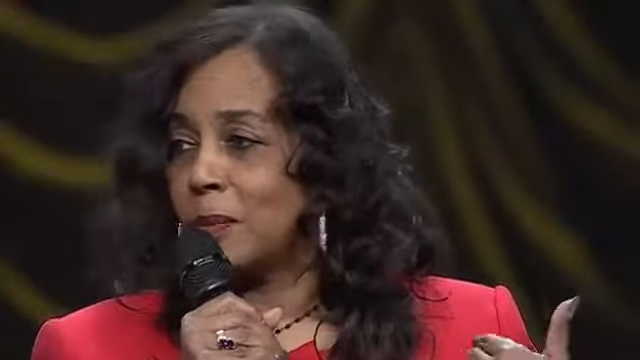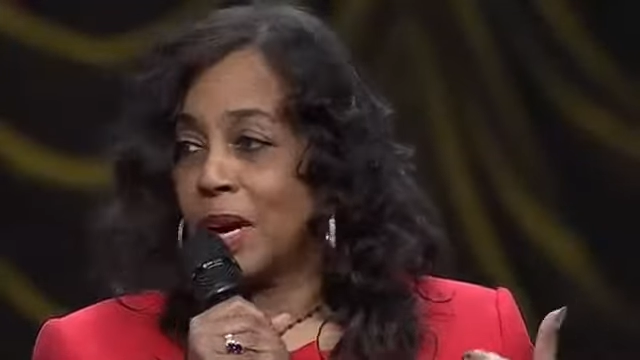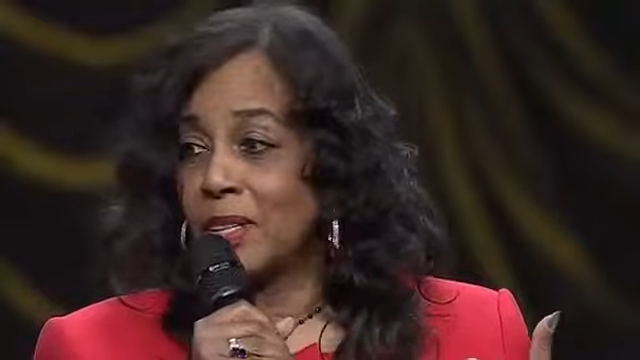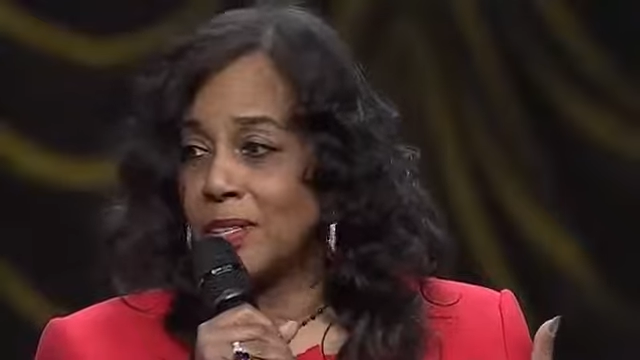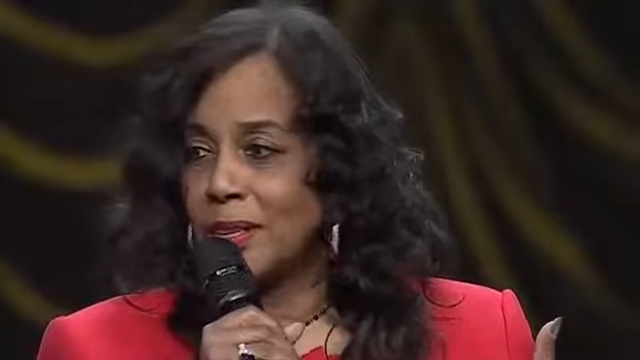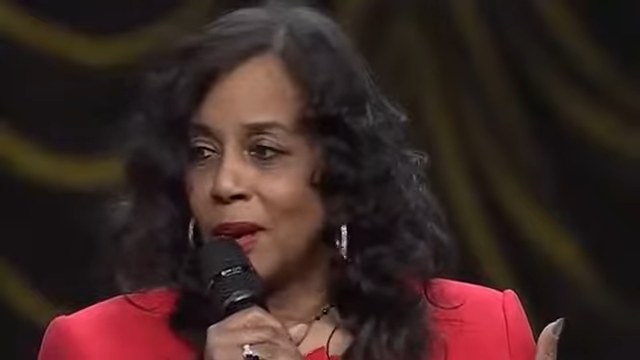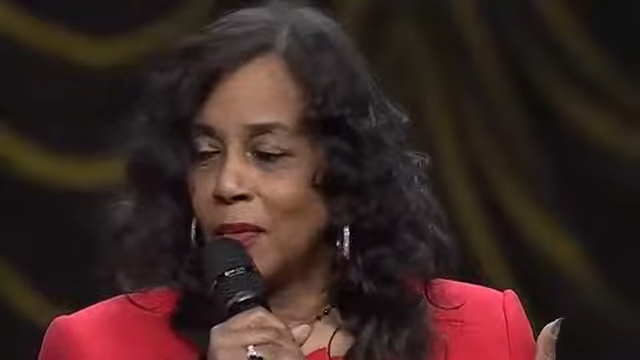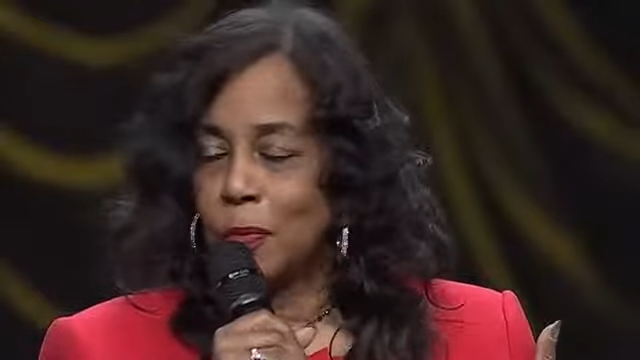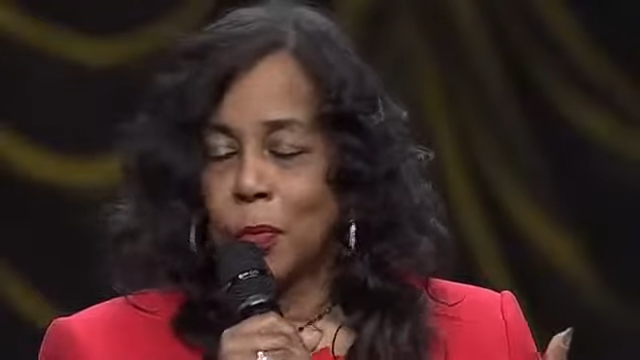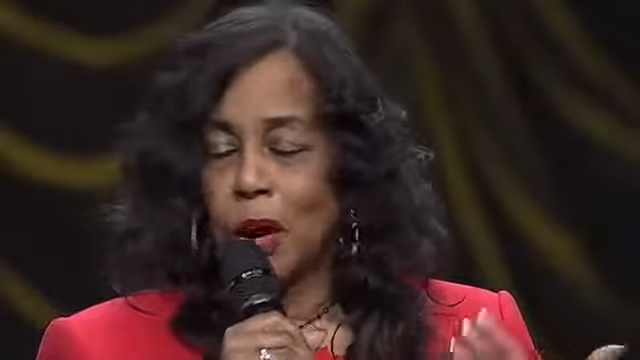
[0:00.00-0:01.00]
and
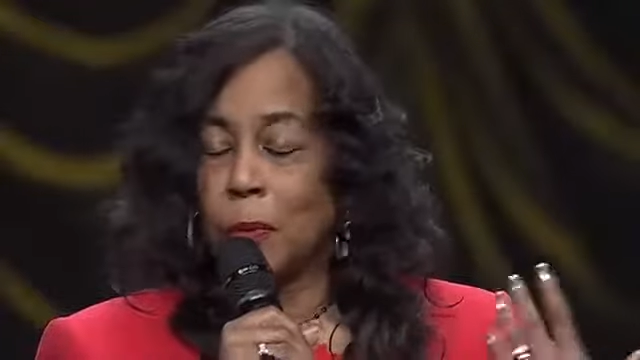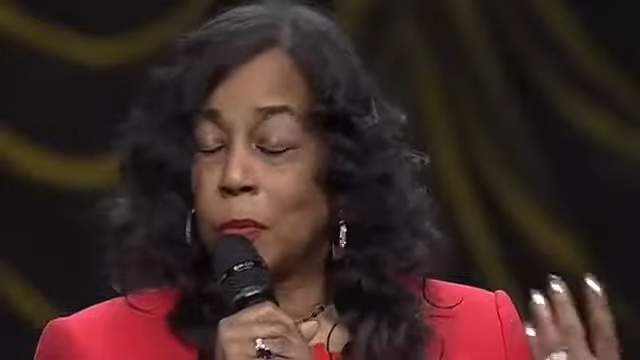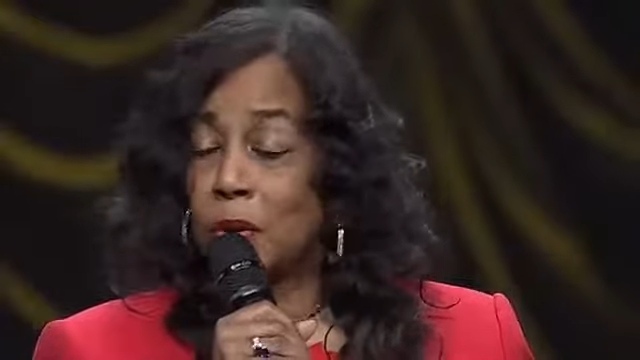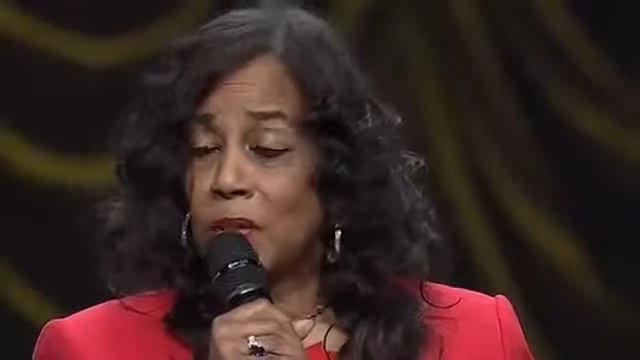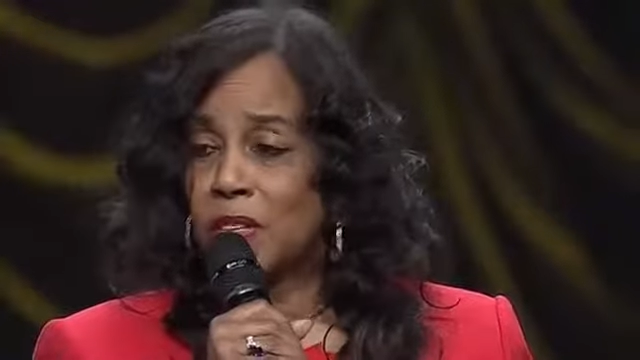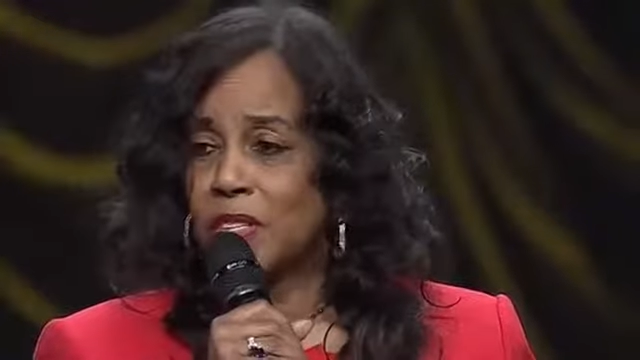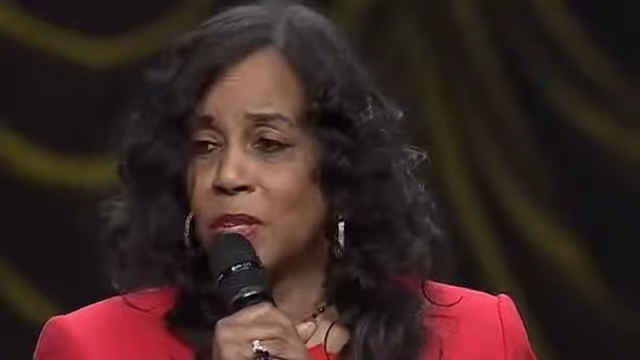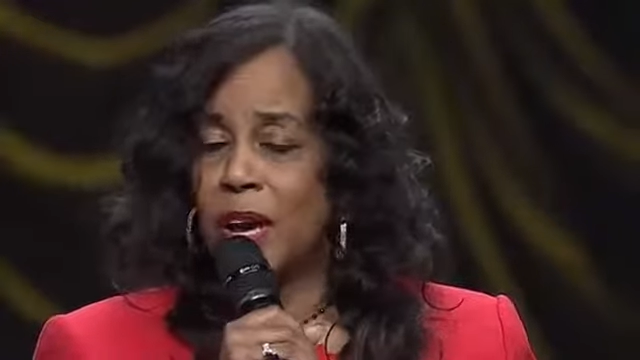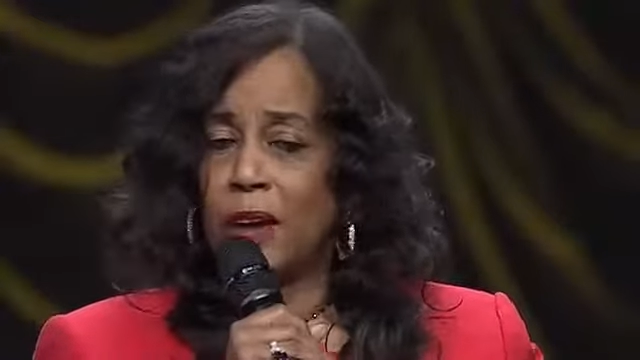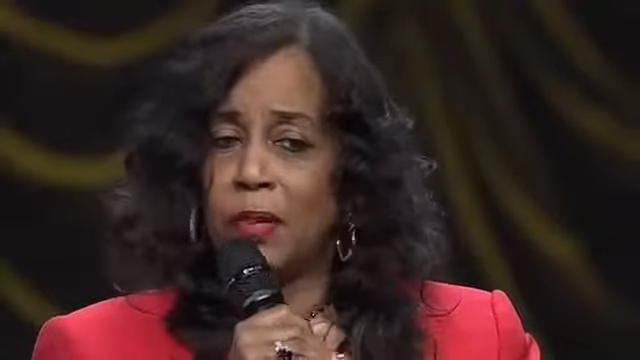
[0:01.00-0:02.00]
myself were
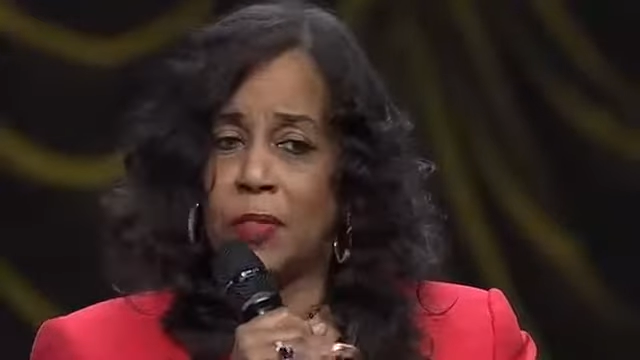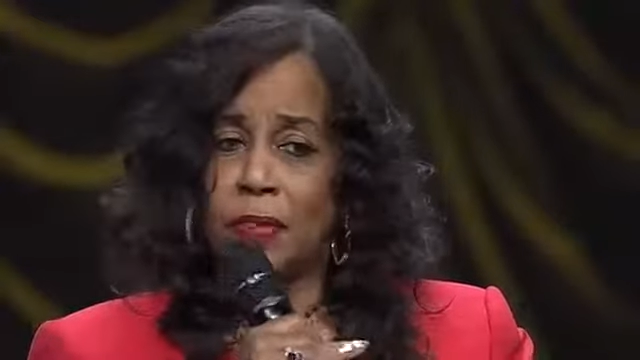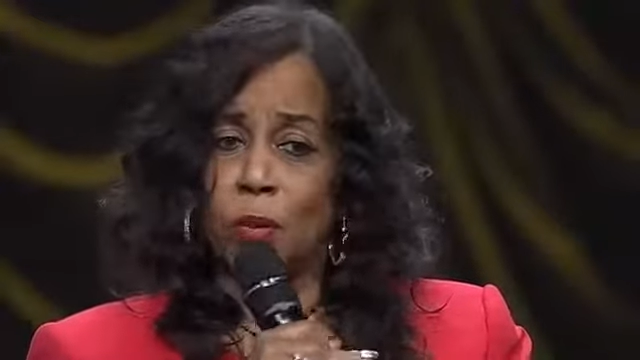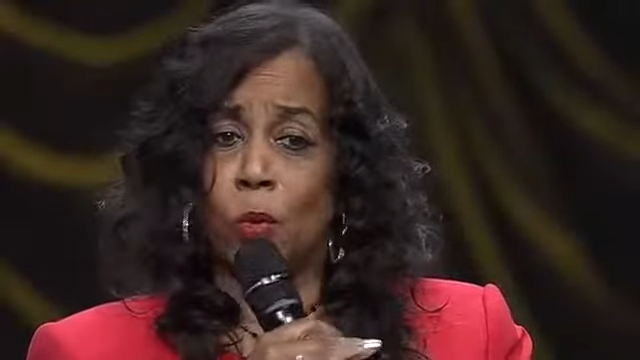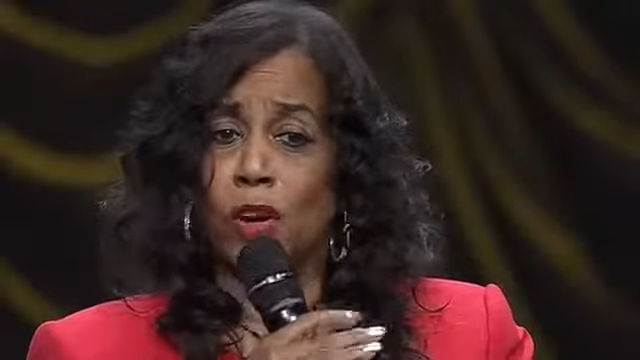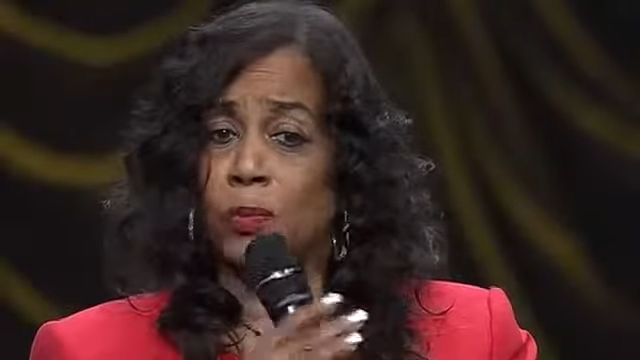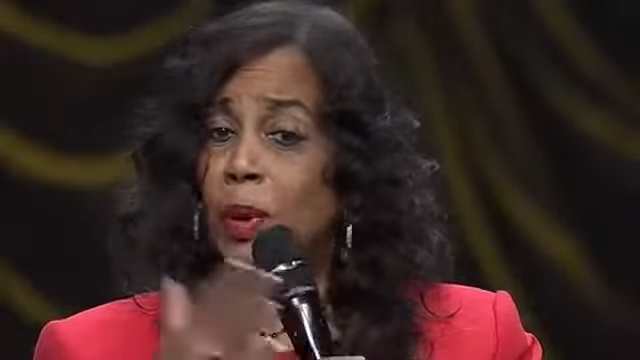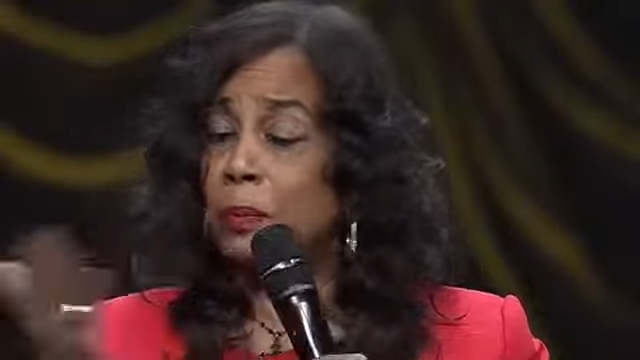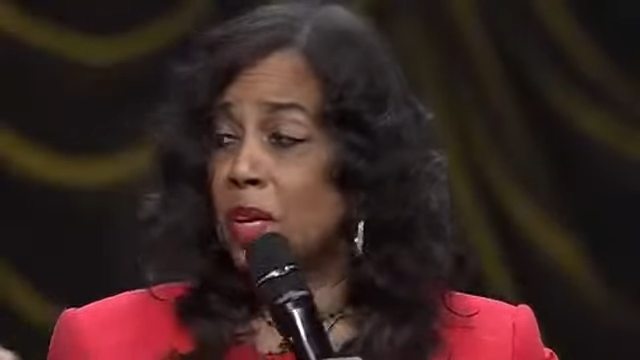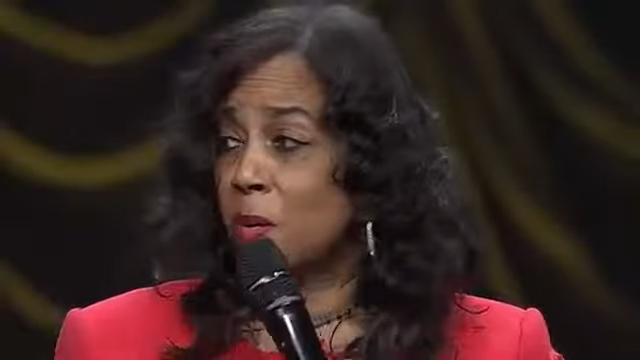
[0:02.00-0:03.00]
privileged to have our feet washed
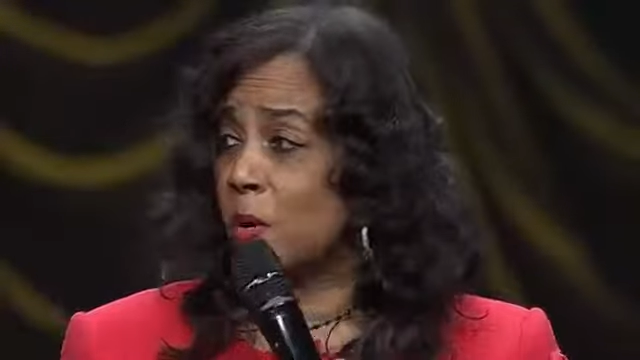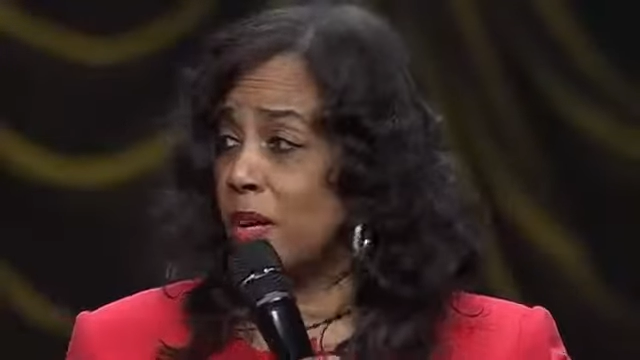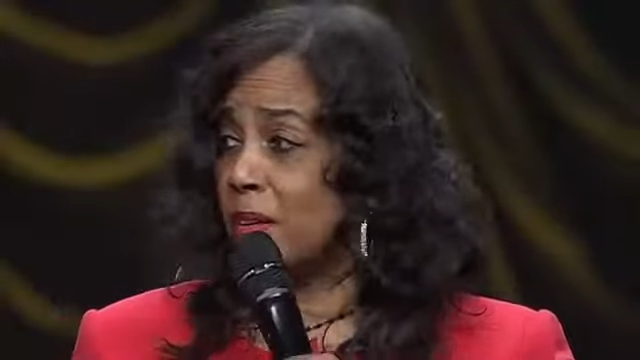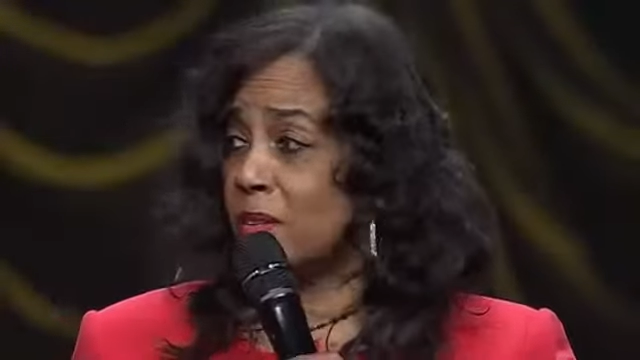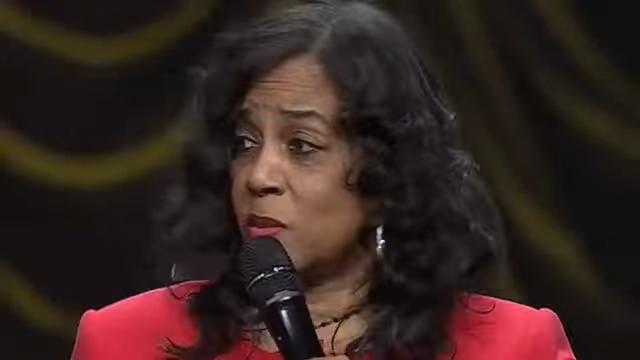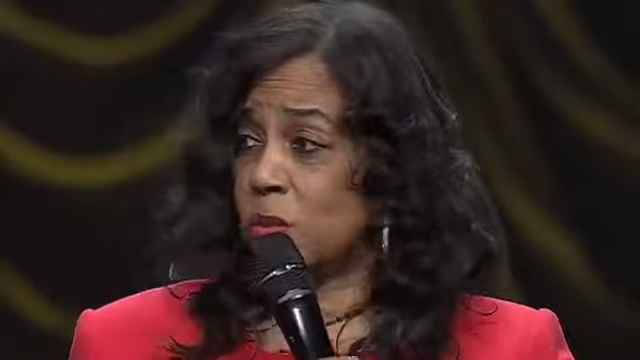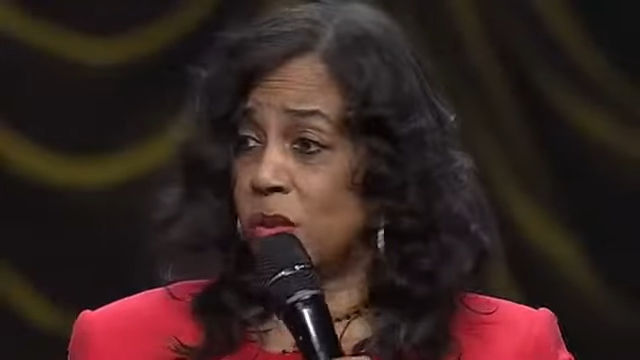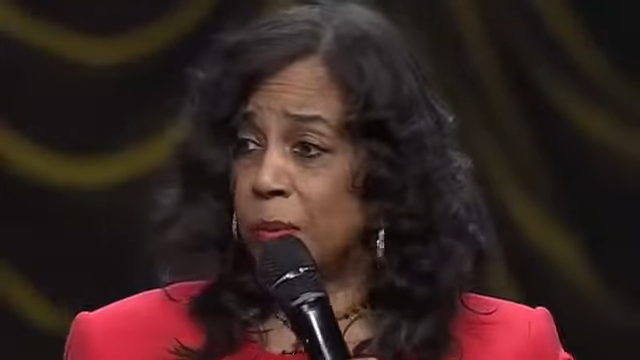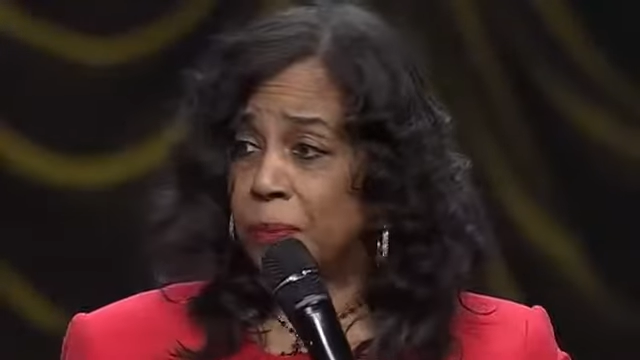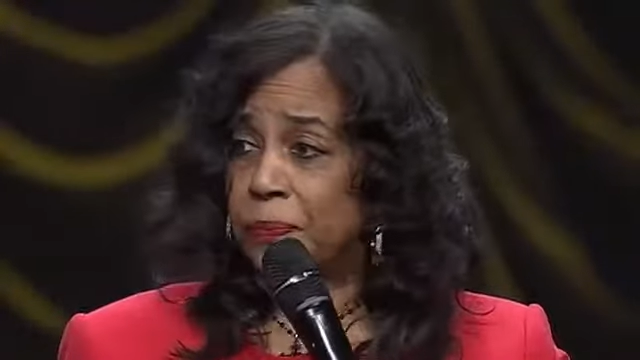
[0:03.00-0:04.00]
by men who are in this
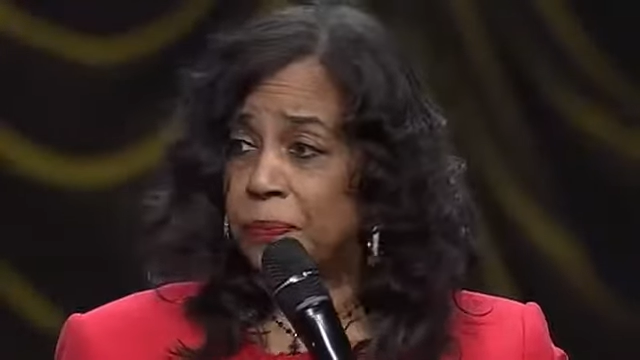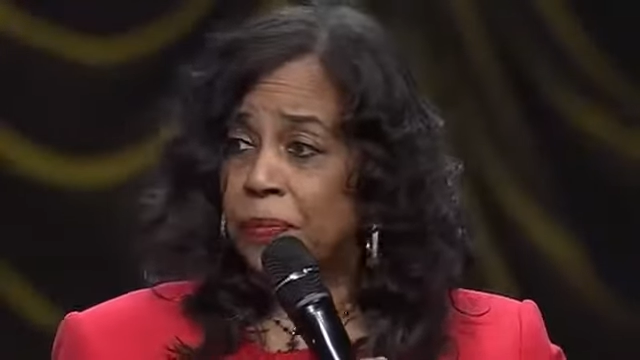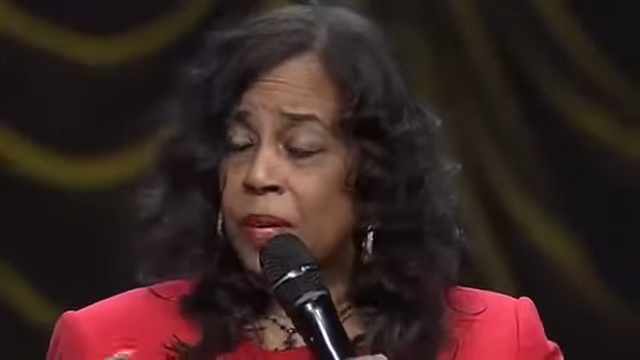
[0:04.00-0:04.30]
room,